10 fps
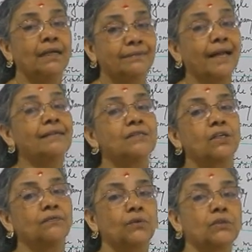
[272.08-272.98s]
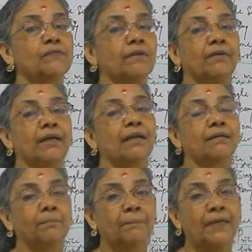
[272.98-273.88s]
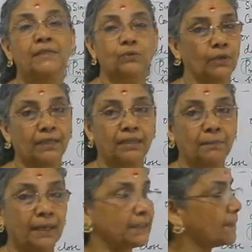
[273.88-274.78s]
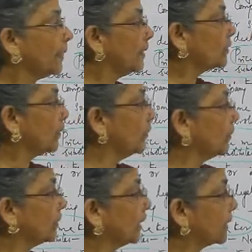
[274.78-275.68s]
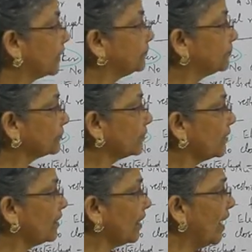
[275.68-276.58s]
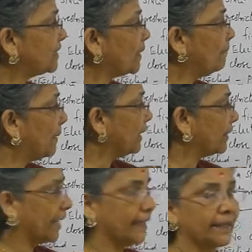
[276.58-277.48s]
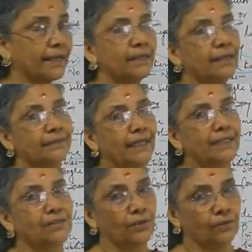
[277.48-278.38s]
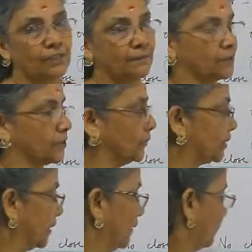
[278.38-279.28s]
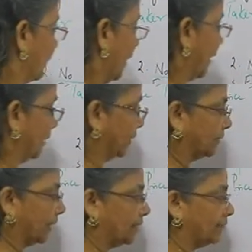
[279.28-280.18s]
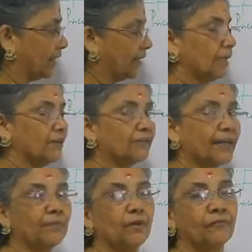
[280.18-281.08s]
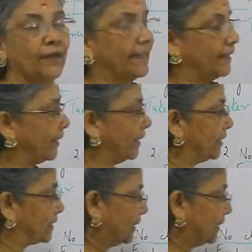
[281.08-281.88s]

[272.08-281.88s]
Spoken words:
tons of goods from one place to another place. So you know that as a bulk carrier, there is no substitute. And the third one, freedom of entry is